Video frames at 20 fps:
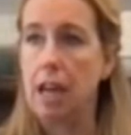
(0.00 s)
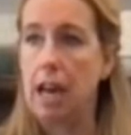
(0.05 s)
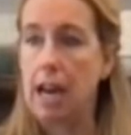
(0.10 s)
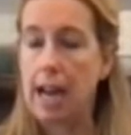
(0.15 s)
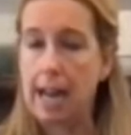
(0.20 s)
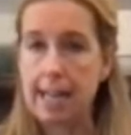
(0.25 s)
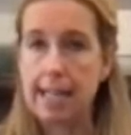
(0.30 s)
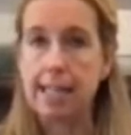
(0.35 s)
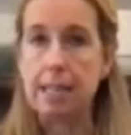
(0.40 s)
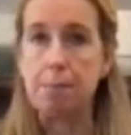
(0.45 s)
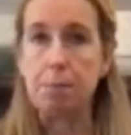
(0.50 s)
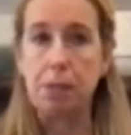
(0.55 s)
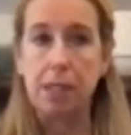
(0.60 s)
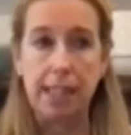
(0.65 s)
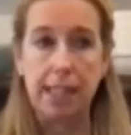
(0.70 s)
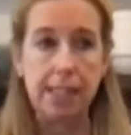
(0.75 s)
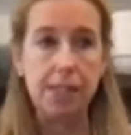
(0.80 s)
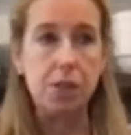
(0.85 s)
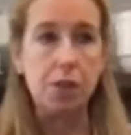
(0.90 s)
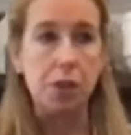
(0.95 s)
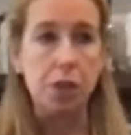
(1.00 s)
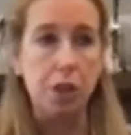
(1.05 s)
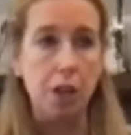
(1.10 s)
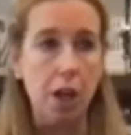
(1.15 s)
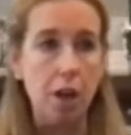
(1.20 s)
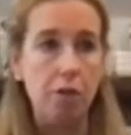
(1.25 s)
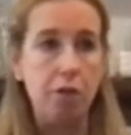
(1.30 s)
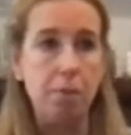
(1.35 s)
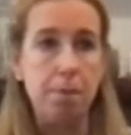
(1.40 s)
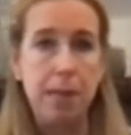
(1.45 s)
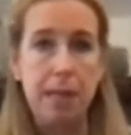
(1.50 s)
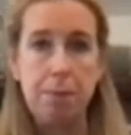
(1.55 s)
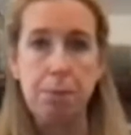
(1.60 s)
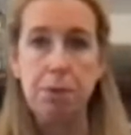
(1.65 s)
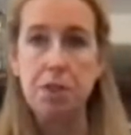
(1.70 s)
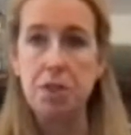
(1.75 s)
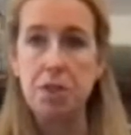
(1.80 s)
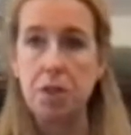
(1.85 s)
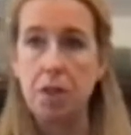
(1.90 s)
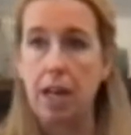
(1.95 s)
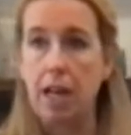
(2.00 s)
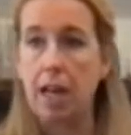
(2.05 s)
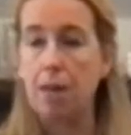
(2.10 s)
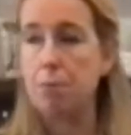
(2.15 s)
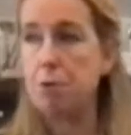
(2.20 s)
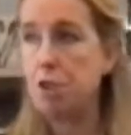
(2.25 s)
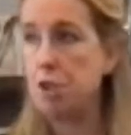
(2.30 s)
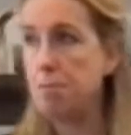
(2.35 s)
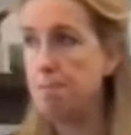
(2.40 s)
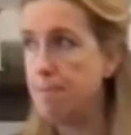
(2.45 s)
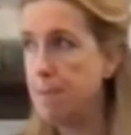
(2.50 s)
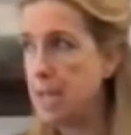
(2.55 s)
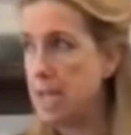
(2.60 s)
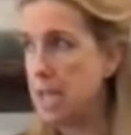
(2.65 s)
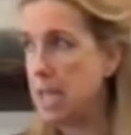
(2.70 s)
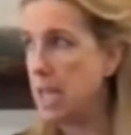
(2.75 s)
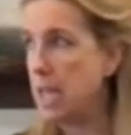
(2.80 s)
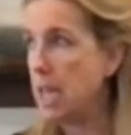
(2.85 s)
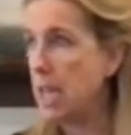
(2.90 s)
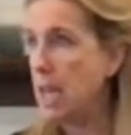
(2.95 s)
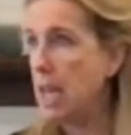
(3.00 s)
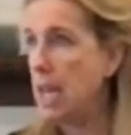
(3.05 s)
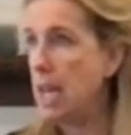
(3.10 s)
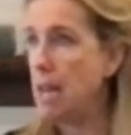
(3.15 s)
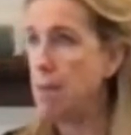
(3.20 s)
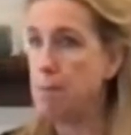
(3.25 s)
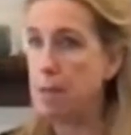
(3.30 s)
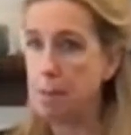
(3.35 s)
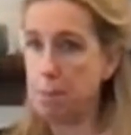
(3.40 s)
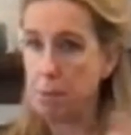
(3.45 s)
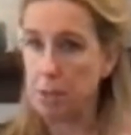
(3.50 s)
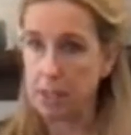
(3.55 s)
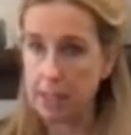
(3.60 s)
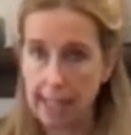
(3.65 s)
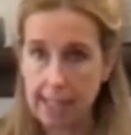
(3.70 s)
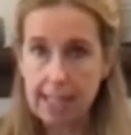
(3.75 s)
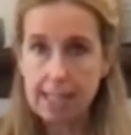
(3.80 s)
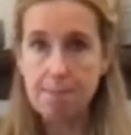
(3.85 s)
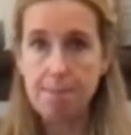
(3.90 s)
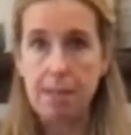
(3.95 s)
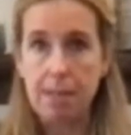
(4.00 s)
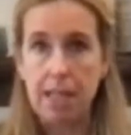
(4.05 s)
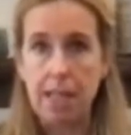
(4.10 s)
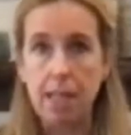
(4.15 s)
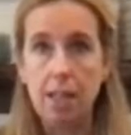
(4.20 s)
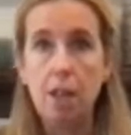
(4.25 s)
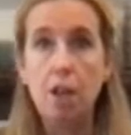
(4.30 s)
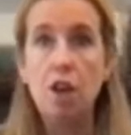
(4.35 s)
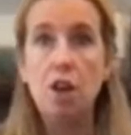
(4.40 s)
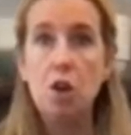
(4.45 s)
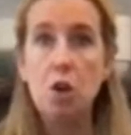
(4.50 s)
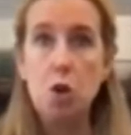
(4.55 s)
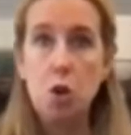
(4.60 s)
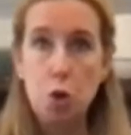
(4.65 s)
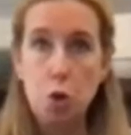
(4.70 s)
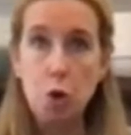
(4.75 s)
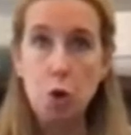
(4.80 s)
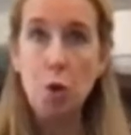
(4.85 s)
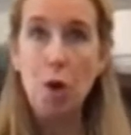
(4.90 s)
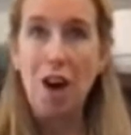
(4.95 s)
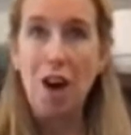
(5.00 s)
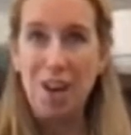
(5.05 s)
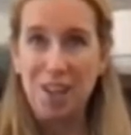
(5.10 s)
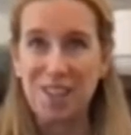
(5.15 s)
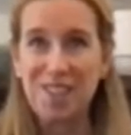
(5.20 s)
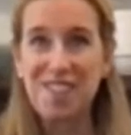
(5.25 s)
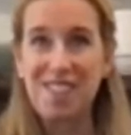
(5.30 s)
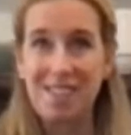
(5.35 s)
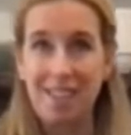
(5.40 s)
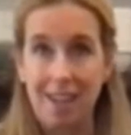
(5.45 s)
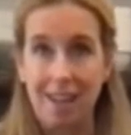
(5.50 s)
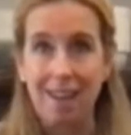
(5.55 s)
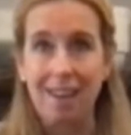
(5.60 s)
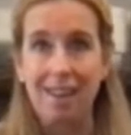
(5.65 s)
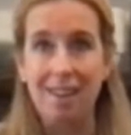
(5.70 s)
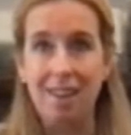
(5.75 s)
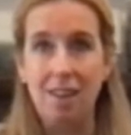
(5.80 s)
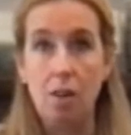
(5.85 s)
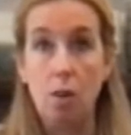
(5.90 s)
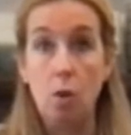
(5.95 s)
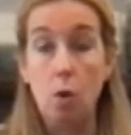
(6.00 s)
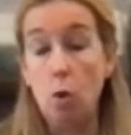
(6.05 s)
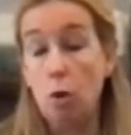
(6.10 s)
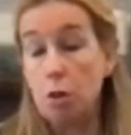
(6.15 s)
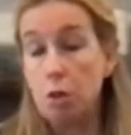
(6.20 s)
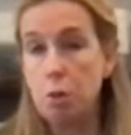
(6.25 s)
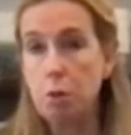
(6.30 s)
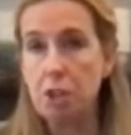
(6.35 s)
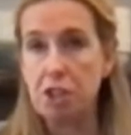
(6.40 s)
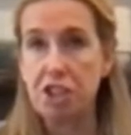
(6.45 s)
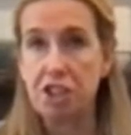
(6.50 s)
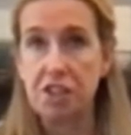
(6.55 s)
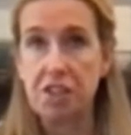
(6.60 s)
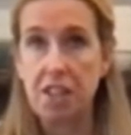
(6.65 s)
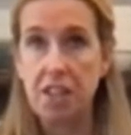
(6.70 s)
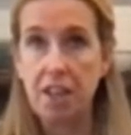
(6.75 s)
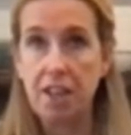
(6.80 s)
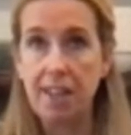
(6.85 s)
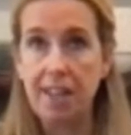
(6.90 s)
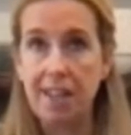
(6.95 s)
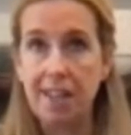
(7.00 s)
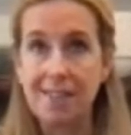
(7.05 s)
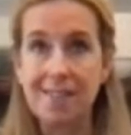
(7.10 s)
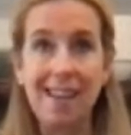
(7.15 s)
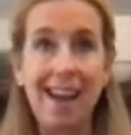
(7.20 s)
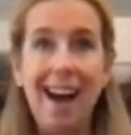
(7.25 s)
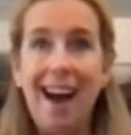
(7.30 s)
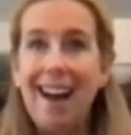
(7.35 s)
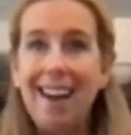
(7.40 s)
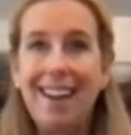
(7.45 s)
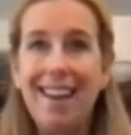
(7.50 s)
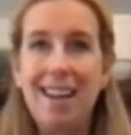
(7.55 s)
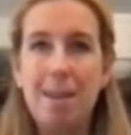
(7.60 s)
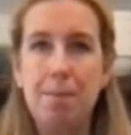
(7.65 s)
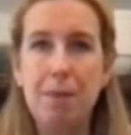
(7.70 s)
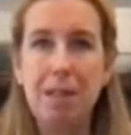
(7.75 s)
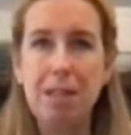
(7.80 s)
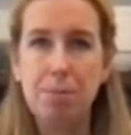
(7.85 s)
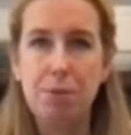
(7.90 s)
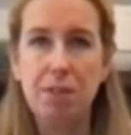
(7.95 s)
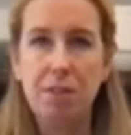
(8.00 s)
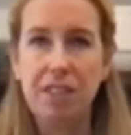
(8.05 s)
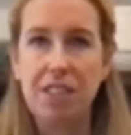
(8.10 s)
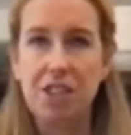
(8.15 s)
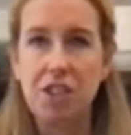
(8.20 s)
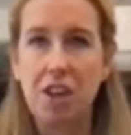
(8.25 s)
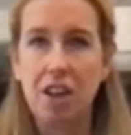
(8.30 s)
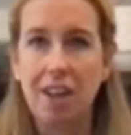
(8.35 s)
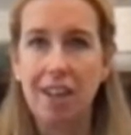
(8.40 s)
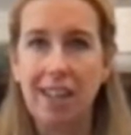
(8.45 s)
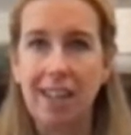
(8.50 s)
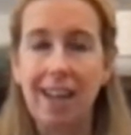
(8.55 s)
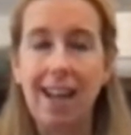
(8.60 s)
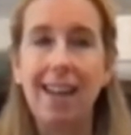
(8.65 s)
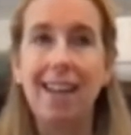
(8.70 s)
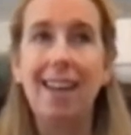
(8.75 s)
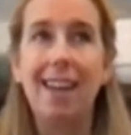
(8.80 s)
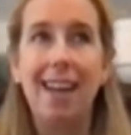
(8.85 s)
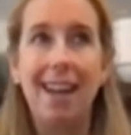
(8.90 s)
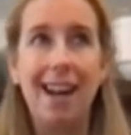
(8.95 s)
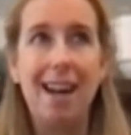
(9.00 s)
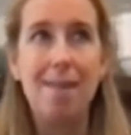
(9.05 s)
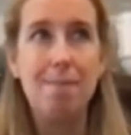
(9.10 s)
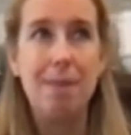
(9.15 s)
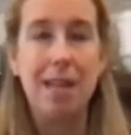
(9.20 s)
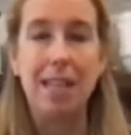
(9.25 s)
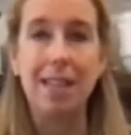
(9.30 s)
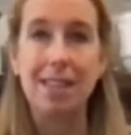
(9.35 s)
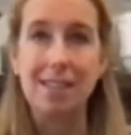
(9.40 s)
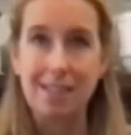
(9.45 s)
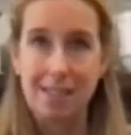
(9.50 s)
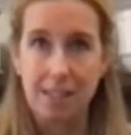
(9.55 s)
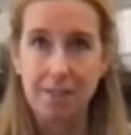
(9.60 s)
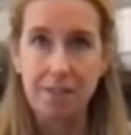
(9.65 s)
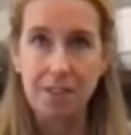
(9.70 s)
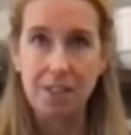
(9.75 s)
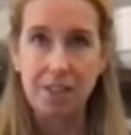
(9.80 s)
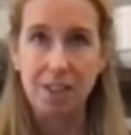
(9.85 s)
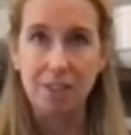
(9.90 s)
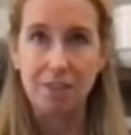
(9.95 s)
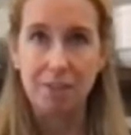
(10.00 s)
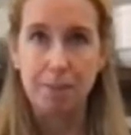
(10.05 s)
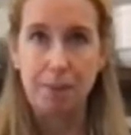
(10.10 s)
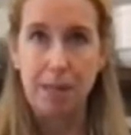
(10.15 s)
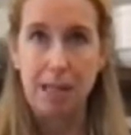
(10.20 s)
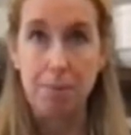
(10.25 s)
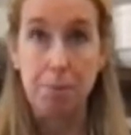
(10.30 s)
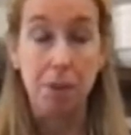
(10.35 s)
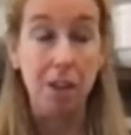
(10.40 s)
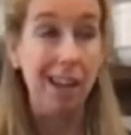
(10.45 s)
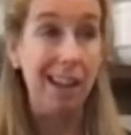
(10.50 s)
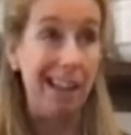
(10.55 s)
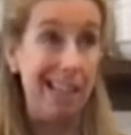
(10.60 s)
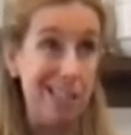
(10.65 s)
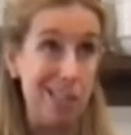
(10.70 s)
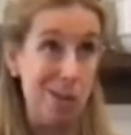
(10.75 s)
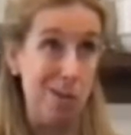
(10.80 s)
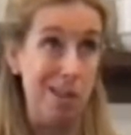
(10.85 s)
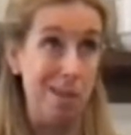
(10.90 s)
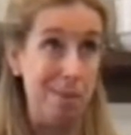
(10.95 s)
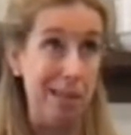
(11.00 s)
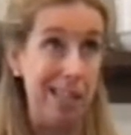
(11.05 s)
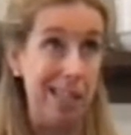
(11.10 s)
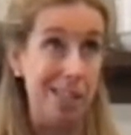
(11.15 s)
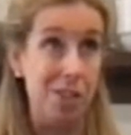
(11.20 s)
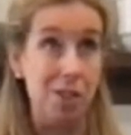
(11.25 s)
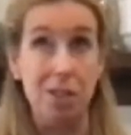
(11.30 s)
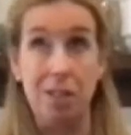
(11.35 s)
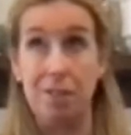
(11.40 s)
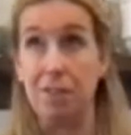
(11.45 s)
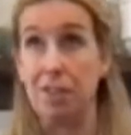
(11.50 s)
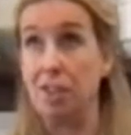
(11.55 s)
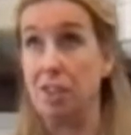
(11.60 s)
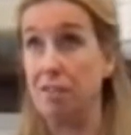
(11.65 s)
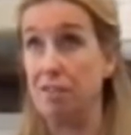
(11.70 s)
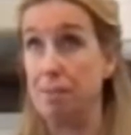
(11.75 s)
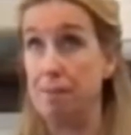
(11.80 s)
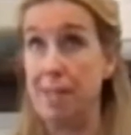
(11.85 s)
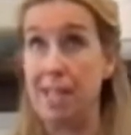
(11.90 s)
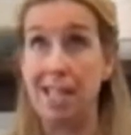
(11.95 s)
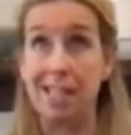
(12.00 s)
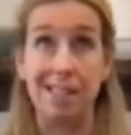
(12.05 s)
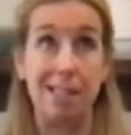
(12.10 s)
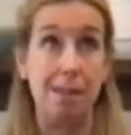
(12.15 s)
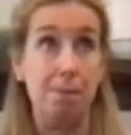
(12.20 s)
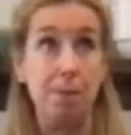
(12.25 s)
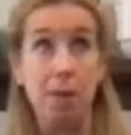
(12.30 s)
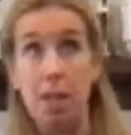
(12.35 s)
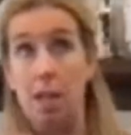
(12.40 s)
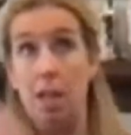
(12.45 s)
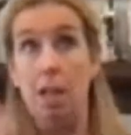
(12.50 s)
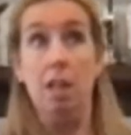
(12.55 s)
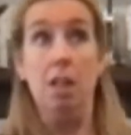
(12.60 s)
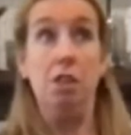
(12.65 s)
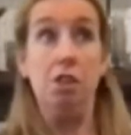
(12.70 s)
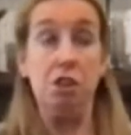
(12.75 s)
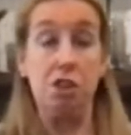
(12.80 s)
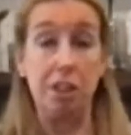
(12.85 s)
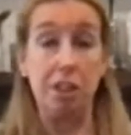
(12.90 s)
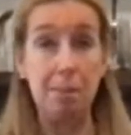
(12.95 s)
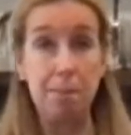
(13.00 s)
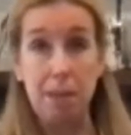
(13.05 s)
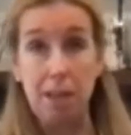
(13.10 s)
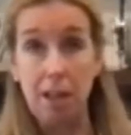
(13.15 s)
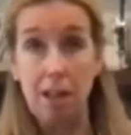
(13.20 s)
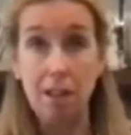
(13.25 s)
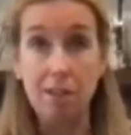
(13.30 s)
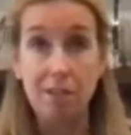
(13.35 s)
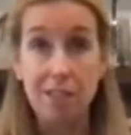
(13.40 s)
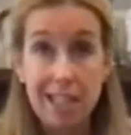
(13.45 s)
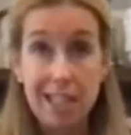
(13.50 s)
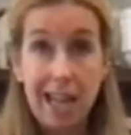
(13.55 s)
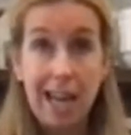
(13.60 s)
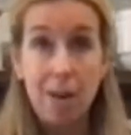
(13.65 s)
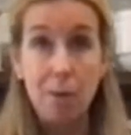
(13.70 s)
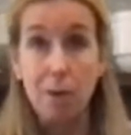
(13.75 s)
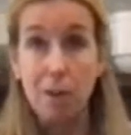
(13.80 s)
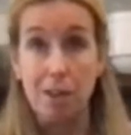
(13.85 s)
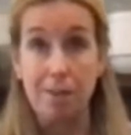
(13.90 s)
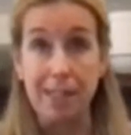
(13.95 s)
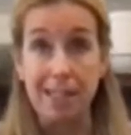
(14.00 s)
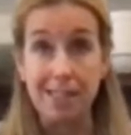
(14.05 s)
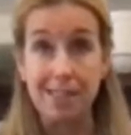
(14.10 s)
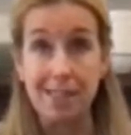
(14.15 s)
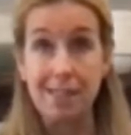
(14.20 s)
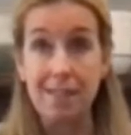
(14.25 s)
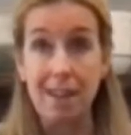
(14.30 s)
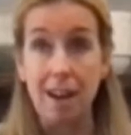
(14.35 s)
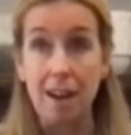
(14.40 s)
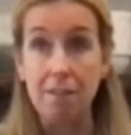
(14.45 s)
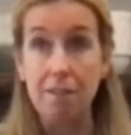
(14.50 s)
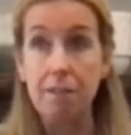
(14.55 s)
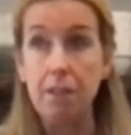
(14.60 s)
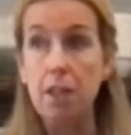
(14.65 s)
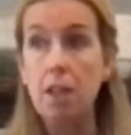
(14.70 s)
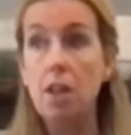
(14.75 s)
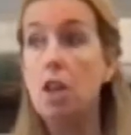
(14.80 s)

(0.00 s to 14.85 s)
I need a place to go for people to come to me and people like me who are sick or who are just curious. I can't be a moving target. I cannot make this difficult for people. And I don't want to make it too difficult for me because I'm schlepping all over town with all my stuff.